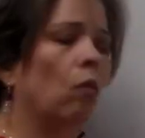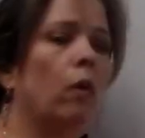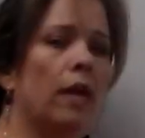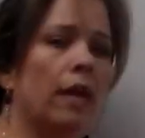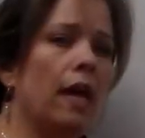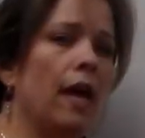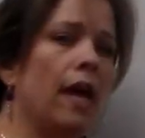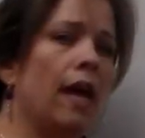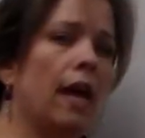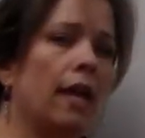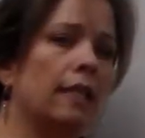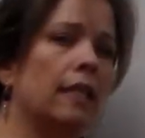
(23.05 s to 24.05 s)
we
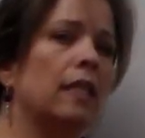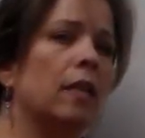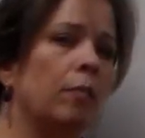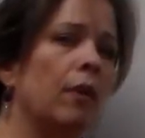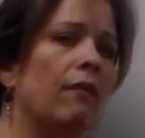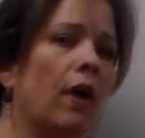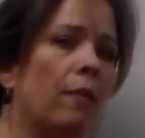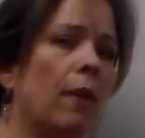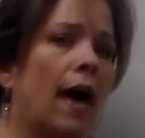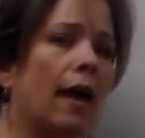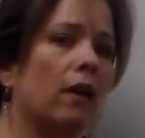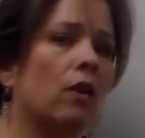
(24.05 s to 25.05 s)
can simplify
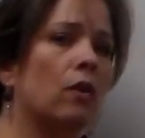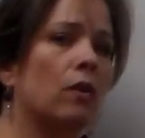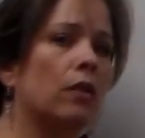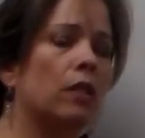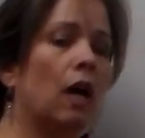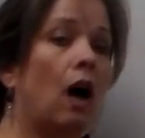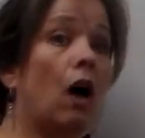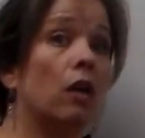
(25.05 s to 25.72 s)
radicals that